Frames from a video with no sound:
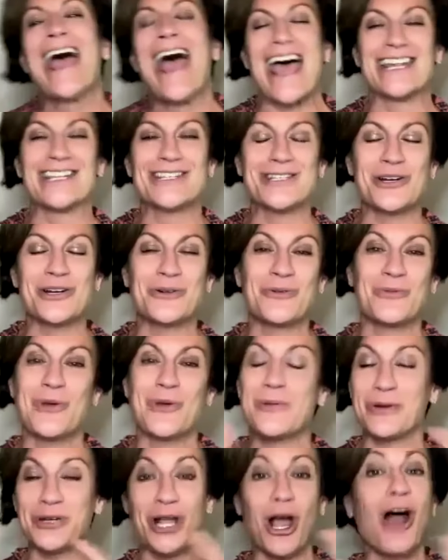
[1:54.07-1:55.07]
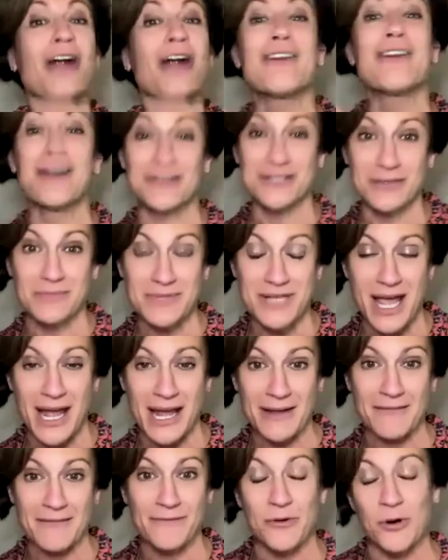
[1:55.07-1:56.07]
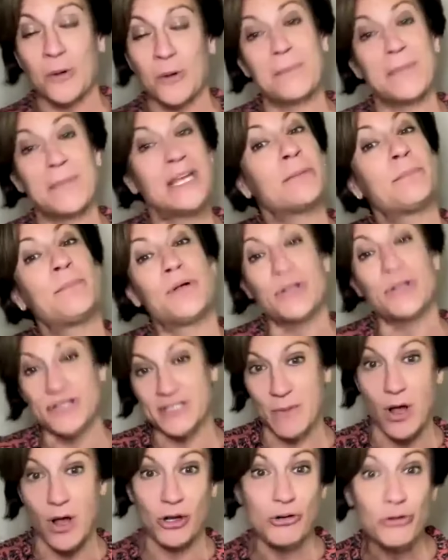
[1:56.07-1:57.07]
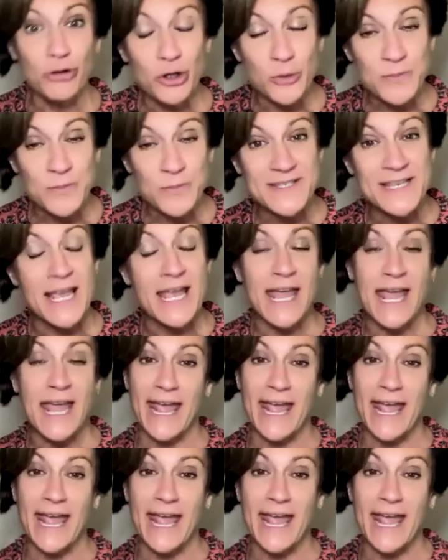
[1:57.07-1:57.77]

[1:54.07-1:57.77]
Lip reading: And so we would carve out some time for me to pull small groups